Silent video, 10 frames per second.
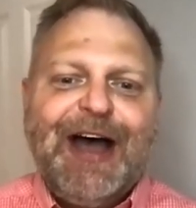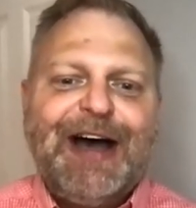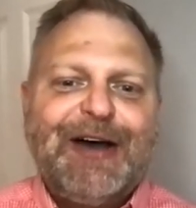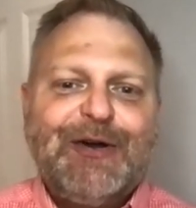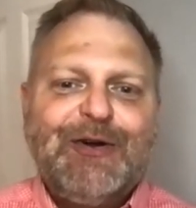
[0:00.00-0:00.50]

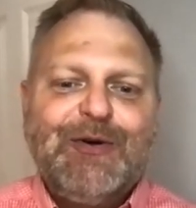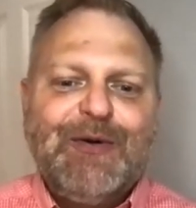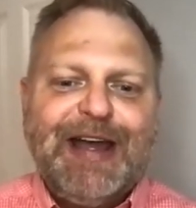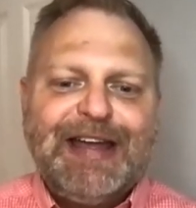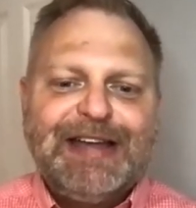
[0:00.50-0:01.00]
uh,
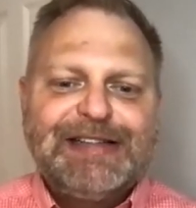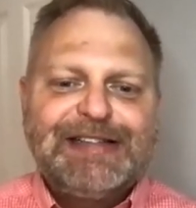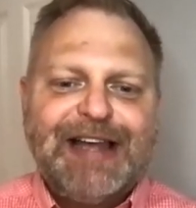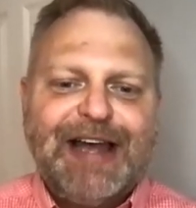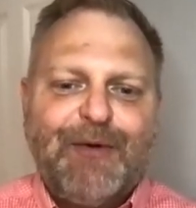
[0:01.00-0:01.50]
who
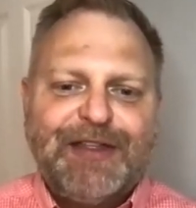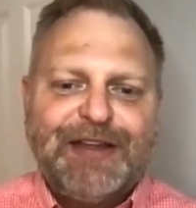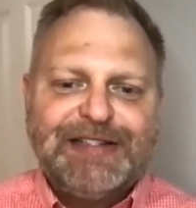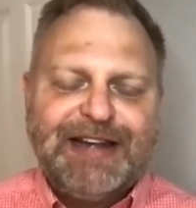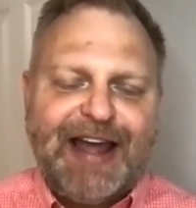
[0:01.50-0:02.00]
is uh, with
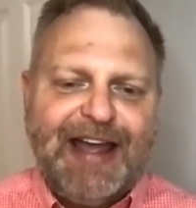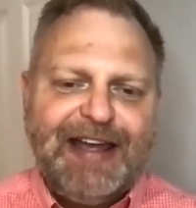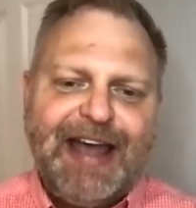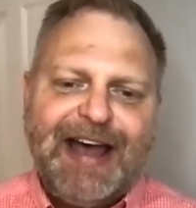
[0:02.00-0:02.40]
us today,